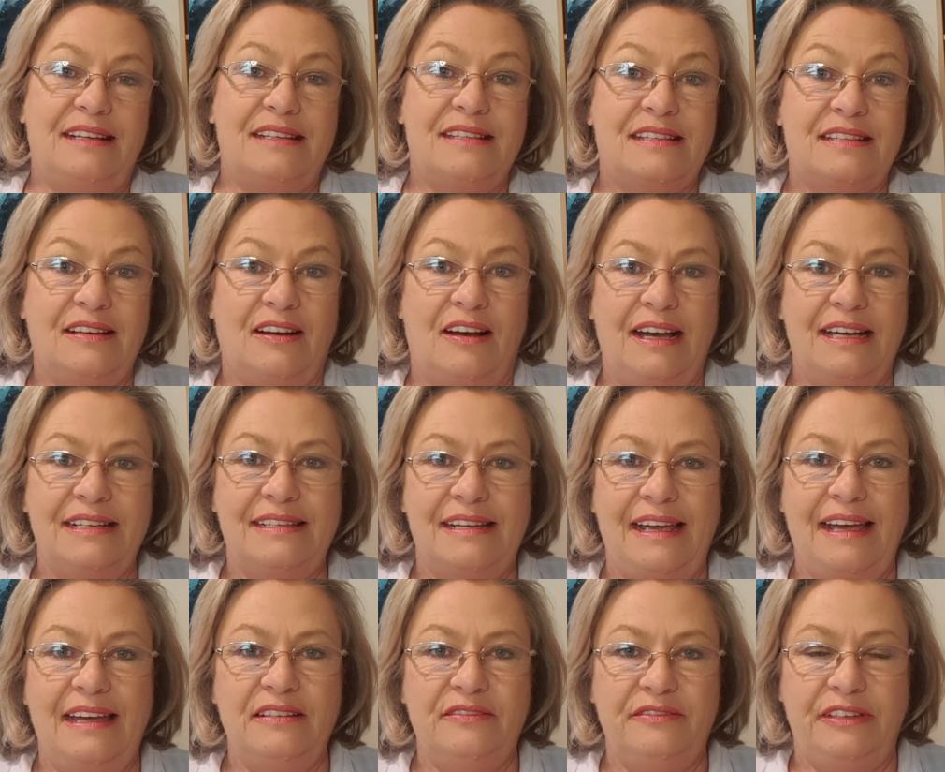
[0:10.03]
site
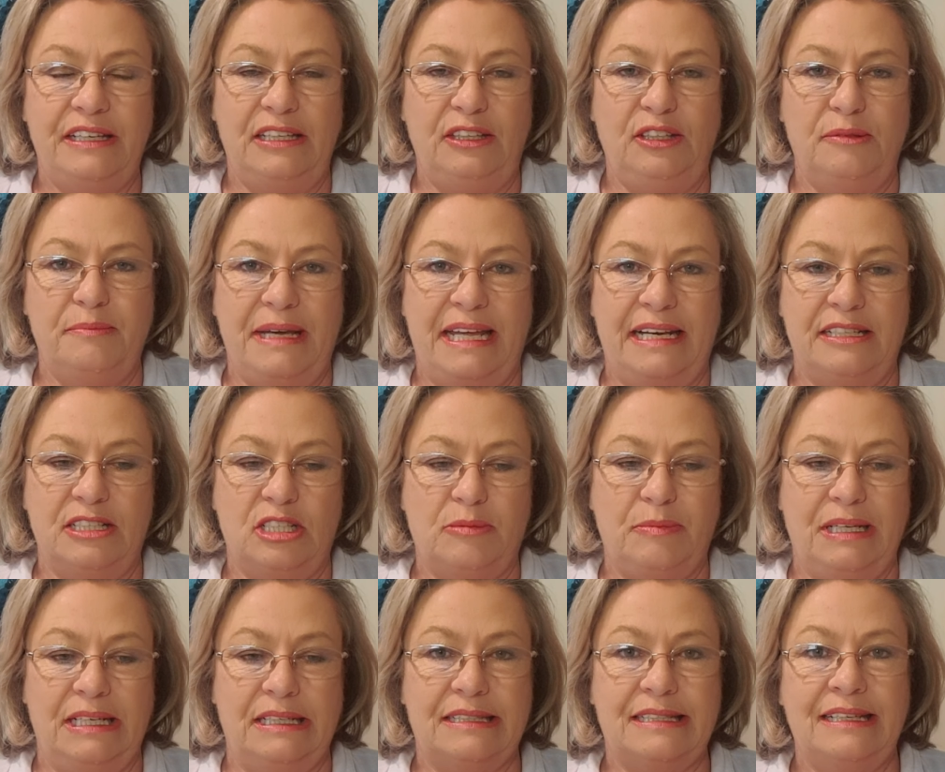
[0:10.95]
and venue
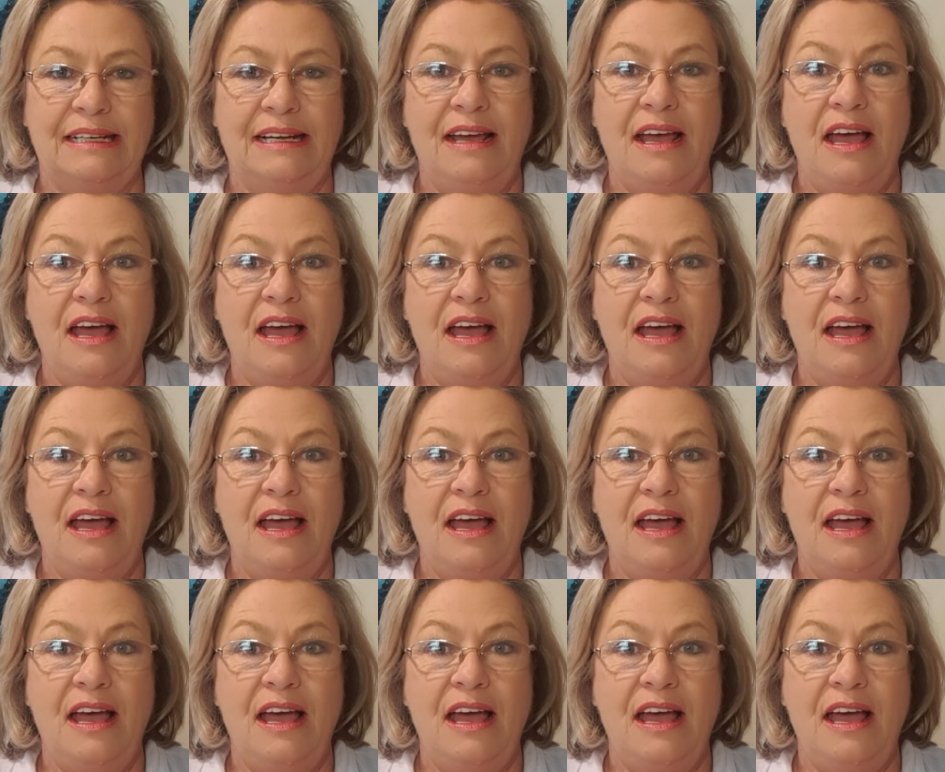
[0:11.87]
management.